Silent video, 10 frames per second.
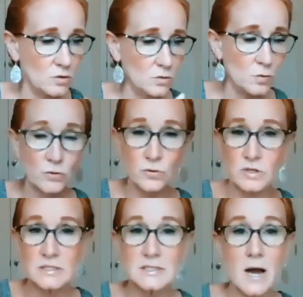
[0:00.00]
You can order
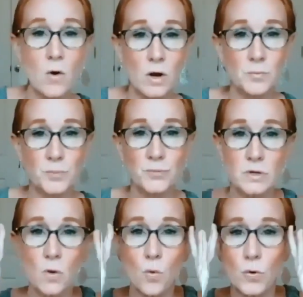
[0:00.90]
these now on
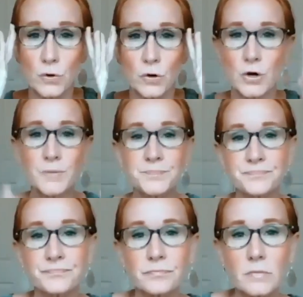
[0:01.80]
pre order
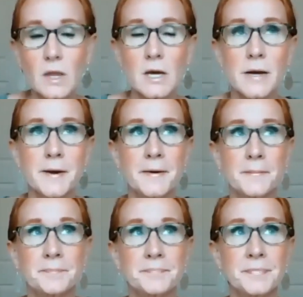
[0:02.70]

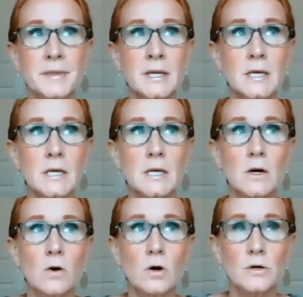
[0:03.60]
um,
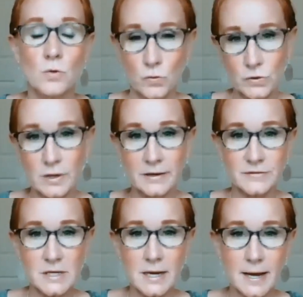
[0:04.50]
on
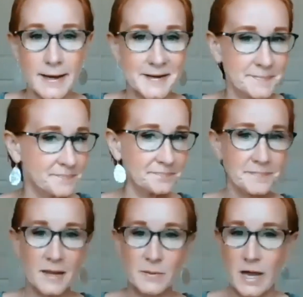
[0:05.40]
oillife.com.
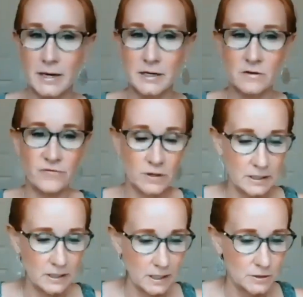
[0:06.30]
I'm not an
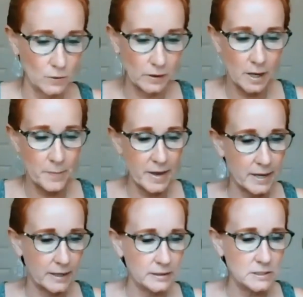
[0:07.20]
affiliate, I don't get
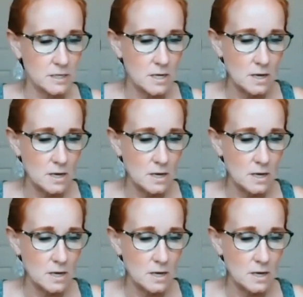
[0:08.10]
paid.